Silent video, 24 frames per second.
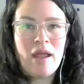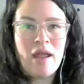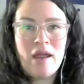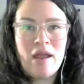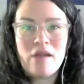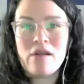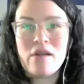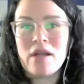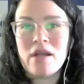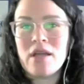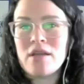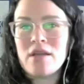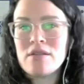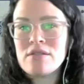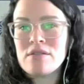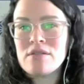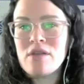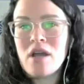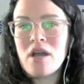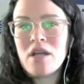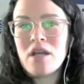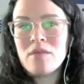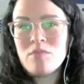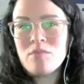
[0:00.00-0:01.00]
areas,
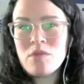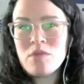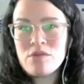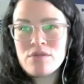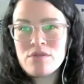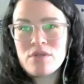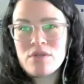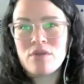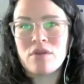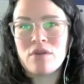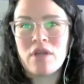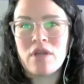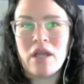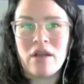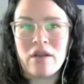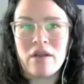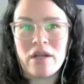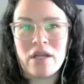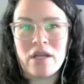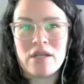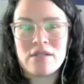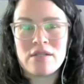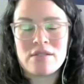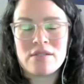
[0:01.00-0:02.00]
non-musical
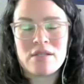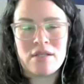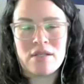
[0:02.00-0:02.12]
areas,